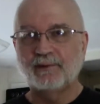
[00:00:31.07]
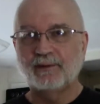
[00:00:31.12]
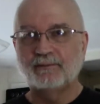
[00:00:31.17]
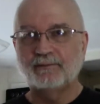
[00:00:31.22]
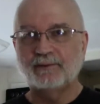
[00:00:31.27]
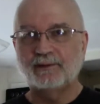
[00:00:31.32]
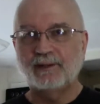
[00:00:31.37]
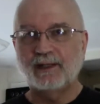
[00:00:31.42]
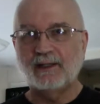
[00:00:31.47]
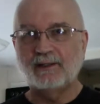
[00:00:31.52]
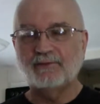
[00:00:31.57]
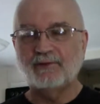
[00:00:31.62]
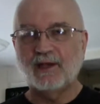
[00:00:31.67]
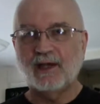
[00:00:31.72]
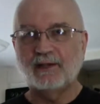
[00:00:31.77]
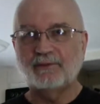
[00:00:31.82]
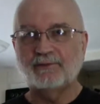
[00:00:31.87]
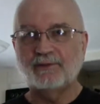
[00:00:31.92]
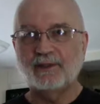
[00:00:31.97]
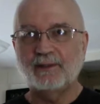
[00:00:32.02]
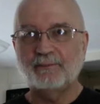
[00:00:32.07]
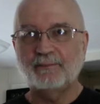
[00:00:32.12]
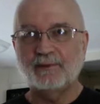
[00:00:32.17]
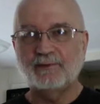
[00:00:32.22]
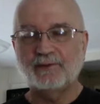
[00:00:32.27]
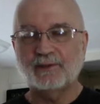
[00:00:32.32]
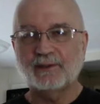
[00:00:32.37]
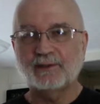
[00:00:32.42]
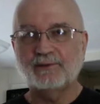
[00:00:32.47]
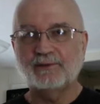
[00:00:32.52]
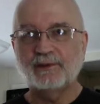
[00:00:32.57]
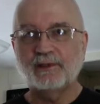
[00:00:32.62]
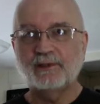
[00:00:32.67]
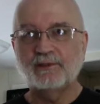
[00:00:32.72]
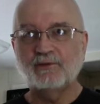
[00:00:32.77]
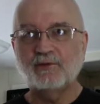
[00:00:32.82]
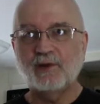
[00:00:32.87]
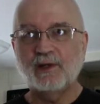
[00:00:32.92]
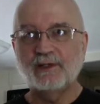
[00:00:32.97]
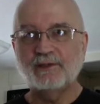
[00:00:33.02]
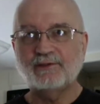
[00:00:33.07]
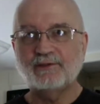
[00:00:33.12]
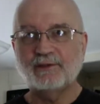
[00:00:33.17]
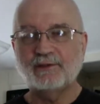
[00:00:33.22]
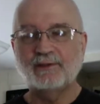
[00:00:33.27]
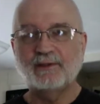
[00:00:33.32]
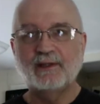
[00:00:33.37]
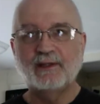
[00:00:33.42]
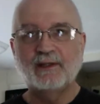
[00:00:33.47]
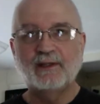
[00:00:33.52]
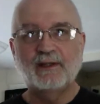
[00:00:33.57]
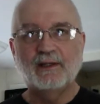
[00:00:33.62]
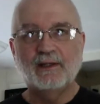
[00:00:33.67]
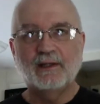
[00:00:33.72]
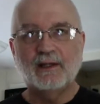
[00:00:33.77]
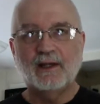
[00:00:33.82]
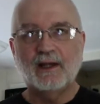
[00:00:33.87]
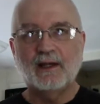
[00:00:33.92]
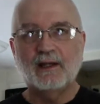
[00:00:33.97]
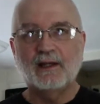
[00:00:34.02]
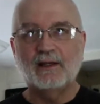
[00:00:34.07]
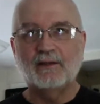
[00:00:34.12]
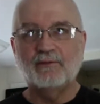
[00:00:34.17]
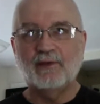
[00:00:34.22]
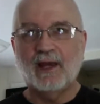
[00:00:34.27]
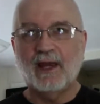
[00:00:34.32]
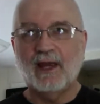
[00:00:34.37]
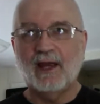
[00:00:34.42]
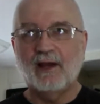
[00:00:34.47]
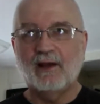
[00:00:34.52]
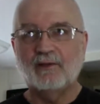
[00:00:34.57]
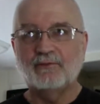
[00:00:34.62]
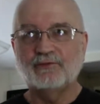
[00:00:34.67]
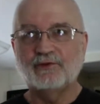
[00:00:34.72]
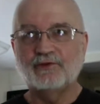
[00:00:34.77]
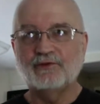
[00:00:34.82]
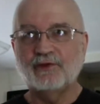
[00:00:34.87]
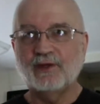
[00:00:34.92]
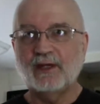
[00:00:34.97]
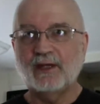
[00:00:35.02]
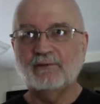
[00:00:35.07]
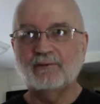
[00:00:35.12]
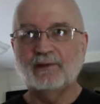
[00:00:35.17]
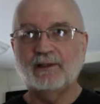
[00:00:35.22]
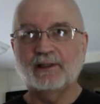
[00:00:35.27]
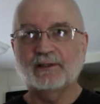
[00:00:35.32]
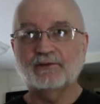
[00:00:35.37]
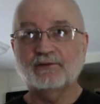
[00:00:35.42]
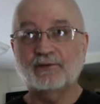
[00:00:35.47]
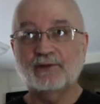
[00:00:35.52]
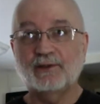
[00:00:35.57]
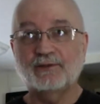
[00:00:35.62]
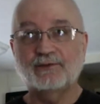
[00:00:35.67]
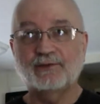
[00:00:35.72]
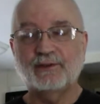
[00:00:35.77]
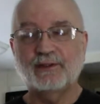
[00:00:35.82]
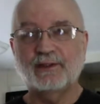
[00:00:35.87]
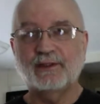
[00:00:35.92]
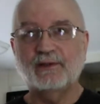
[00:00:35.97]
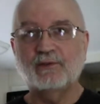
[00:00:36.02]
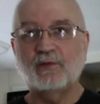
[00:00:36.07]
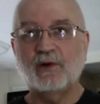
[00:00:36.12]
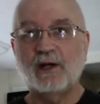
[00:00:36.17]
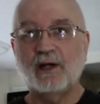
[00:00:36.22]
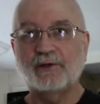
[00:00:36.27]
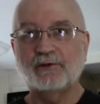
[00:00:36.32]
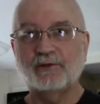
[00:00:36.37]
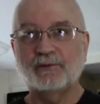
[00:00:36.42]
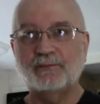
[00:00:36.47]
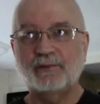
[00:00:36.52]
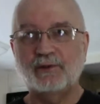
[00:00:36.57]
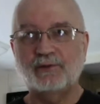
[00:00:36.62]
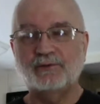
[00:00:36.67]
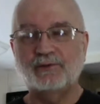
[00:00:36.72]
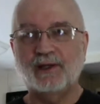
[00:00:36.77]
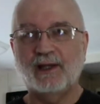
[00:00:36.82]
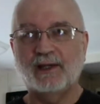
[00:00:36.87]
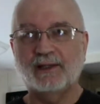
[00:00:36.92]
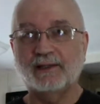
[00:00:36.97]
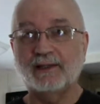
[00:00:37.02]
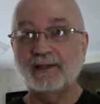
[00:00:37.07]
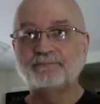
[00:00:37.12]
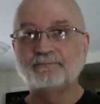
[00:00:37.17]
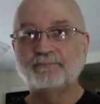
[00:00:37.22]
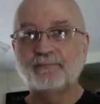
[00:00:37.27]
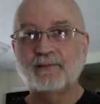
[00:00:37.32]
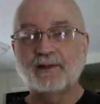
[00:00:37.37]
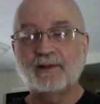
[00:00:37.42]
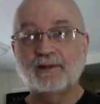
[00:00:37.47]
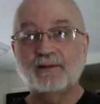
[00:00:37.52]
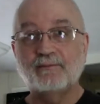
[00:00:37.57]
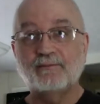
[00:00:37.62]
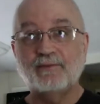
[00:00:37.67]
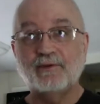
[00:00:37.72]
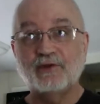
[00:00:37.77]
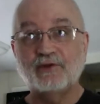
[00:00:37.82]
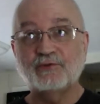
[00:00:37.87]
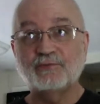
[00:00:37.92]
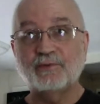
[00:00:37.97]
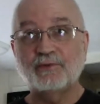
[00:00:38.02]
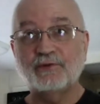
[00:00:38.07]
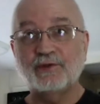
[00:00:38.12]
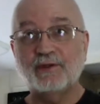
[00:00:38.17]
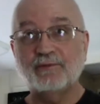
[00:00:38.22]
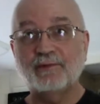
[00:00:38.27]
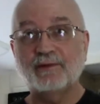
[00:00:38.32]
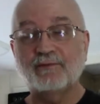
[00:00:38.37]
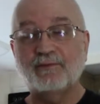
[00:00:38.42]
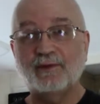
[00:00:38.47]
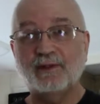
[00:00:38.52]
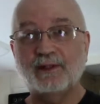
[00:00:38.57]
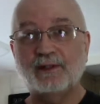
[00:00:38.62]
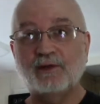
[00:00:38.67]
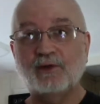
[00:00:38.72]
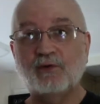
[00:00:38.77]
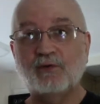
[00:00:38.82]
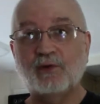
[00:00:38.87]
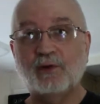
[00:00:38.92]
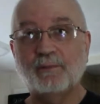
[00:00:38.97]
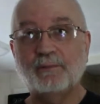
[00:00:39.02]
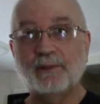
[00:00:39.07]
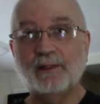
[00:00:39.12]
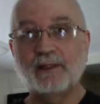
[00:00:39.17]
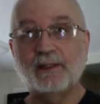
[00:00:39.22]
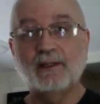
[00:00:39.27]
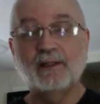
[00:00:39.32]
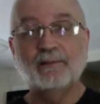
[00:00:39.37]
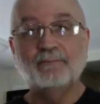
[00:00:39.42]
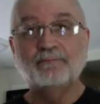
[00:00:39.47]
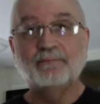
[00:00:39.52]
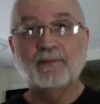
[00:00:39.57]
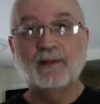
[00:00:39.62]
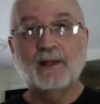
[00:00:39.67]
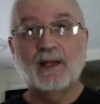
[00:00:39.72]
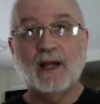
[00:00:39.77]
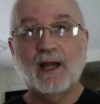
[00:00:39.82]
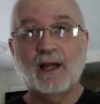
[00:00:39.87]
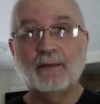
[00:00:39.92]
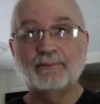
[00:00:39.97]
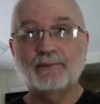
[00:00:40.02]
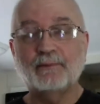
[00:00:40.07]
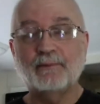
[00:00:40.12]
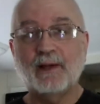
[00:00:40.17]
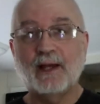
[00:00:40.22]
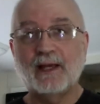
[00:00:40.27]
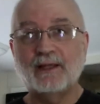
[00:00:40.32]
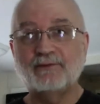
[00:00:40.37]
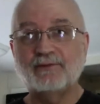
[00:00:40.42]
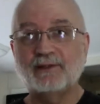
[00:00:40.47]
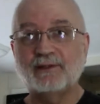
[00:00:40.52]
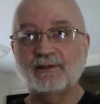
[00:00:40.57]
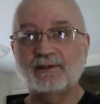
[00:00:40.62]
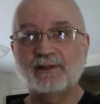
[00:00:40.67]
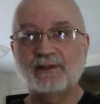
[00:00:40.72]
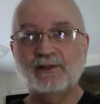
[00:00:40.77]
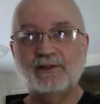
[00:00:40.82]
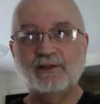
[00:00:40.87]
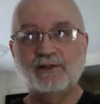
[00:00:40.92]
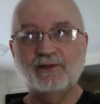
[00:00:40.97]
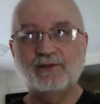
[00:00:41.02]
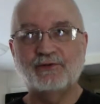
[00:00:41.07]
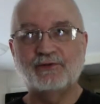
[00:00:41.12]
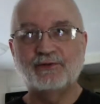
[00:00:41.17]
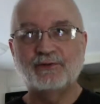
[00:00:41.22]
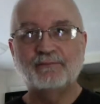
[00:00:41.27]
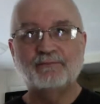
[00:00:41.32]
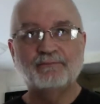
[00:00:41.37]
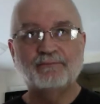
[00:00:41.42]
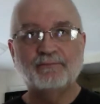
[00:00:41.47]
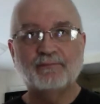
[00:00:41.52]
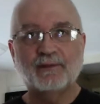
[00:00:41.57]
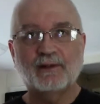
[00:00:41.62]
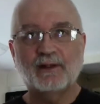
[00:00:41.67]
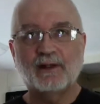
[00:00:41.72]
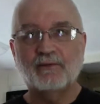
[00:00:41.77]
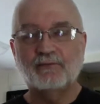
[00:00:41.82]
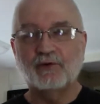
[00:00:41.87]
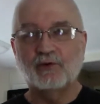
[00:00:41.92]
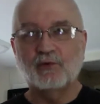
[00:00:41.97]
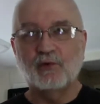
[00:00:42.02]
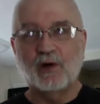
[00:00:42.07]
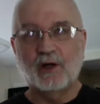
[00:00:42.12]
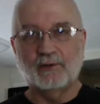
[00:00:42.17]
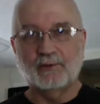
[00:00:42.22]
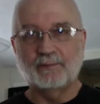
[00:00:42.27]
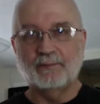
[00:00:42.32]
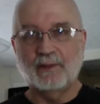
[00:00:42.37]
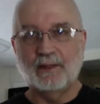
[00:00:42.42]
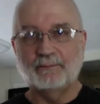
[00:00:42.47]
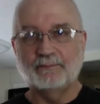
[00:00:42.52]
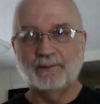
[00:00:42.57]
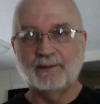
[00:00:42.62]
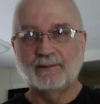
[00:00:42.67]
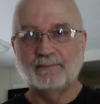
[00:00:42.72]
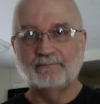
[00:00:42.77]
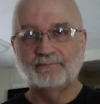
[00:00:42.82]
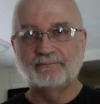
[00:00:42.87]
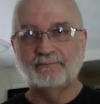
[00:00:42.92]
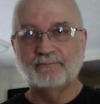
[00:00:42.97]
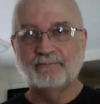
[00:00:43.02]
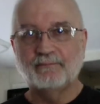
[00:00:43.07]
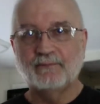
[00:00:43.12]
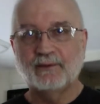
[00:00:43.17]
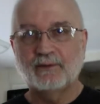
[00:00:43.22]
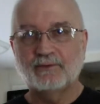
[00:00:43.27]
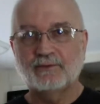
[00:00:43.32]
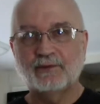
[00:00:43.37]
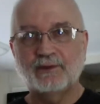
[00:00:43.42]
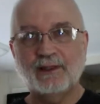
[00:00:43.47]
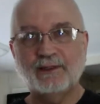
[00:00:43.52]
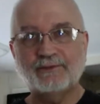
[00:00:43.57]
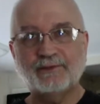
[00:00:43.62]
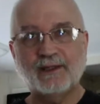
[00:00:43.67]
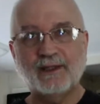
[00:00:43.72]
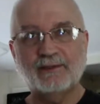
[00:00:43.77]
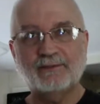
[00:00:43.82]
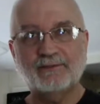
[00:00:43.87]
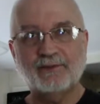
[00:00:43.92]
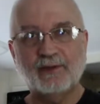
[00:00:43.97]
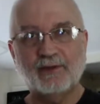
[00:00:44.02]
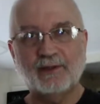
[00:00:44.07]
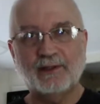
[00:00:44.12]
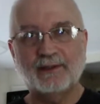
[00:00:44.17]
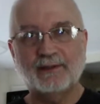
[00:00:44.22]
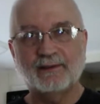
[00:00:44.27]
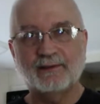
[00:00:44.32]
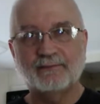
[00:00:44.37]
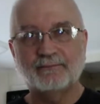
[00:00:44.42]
Today's Hot Tip is a continuation of how to save electricity while you're boondocking. This specific video will be optimizing the use of your water pump. So let's get to it!